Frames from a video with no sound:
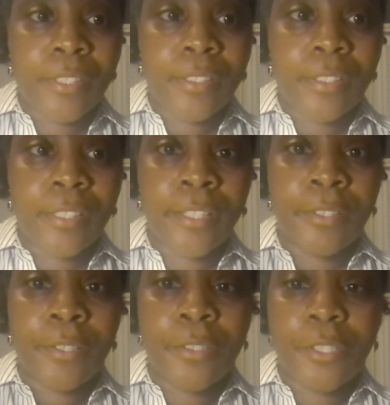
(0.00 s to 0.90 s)
that
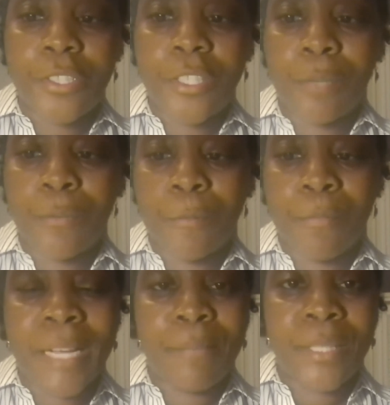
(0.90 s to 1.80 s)
discomfort
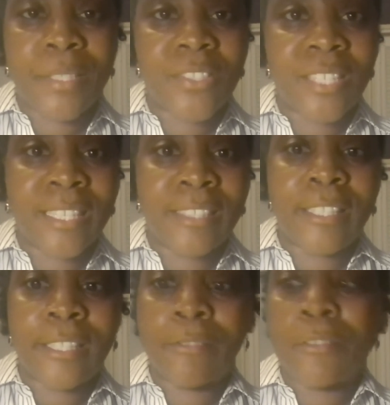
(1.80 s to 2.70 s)
might be a sign
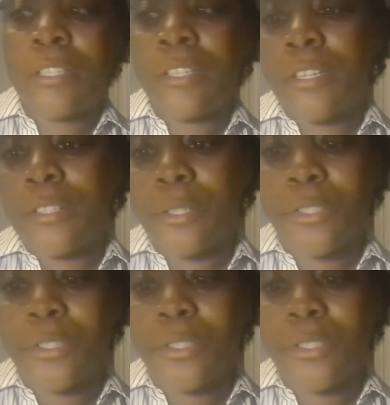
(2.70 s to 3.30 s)
that there's